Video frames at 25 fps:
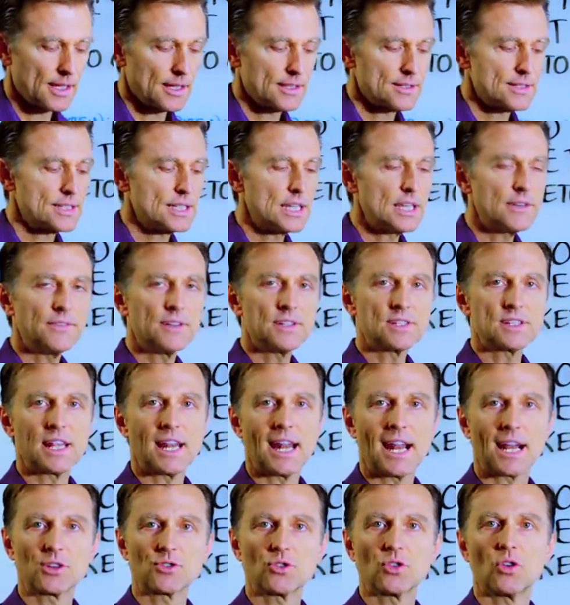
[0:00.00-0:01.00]
see if it's
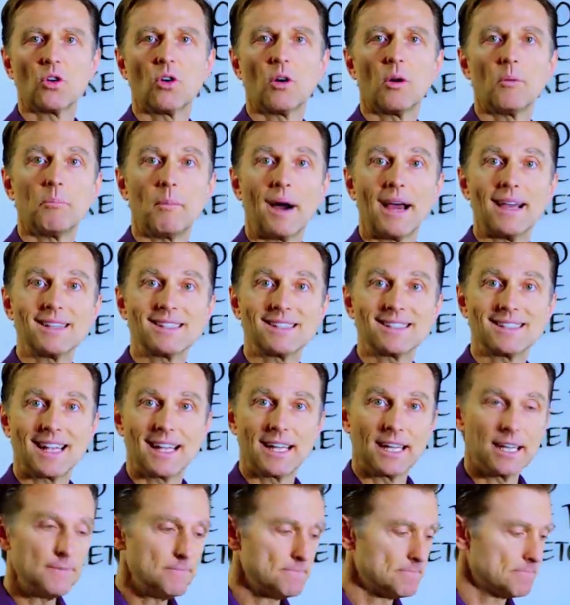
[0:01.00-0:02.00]
an actual mice
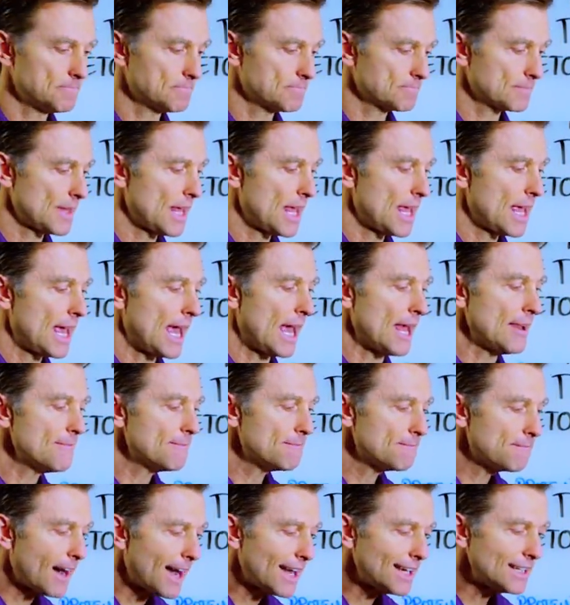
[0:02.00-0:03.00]
study, and
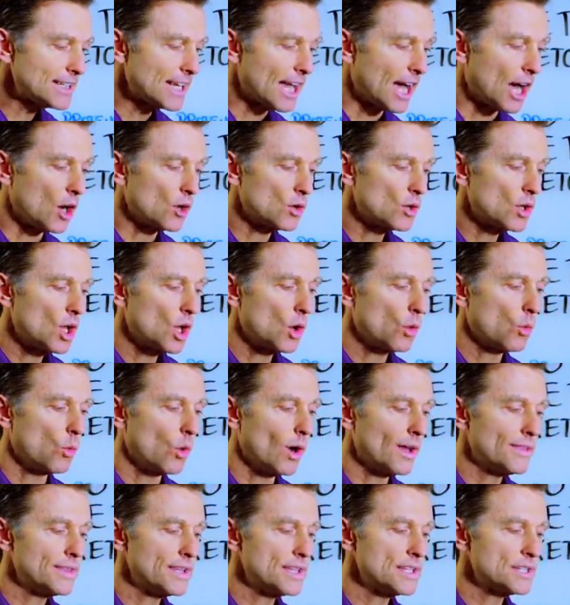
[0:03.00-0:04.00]
find out
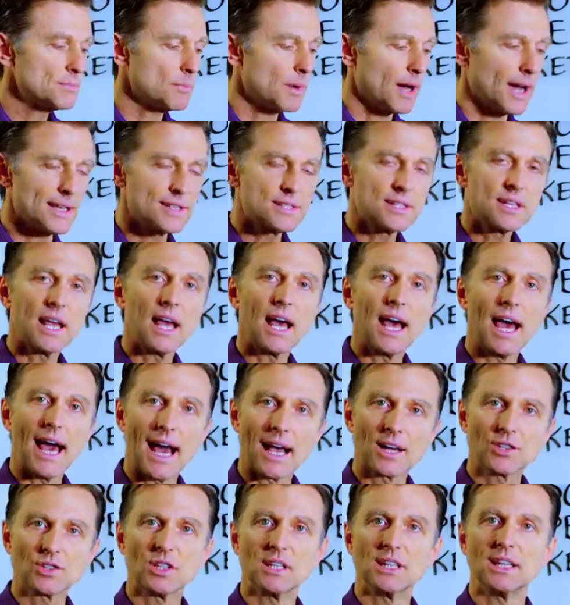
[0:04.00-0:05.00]
what these mice
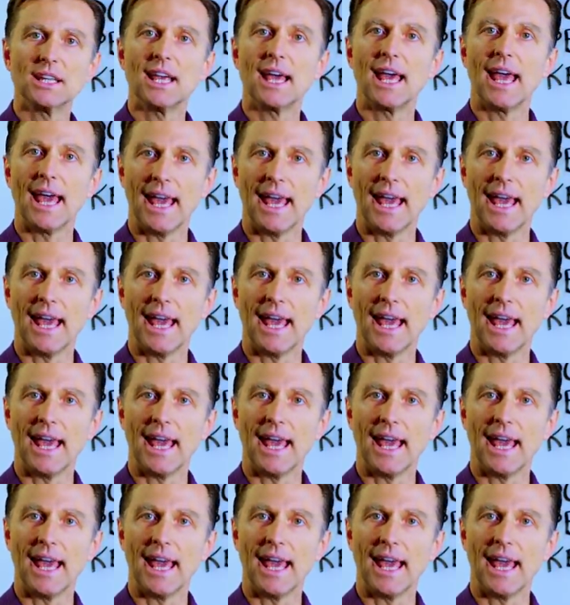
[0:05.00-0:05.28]
actually